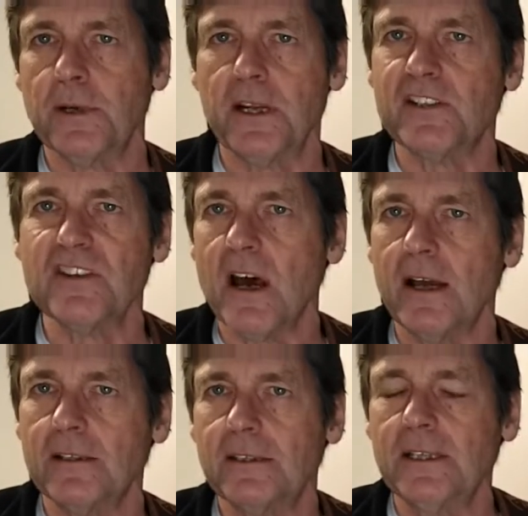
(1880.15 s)
But it's
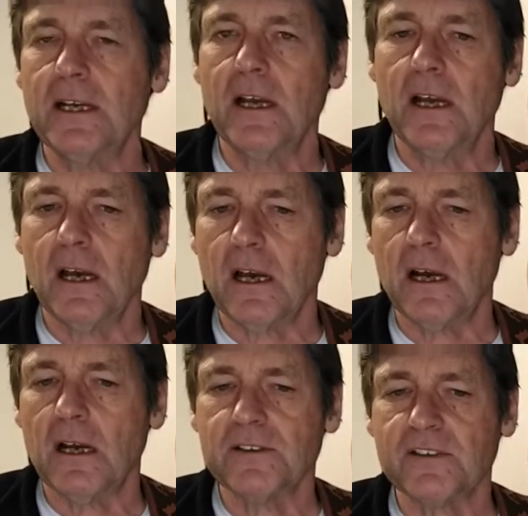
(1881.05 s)
not.
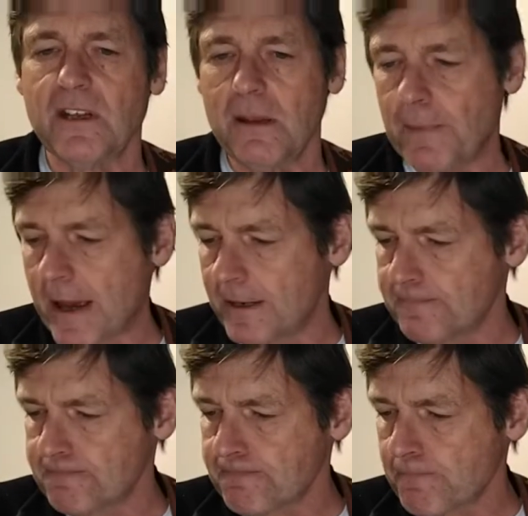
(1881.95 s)
Just keep at it.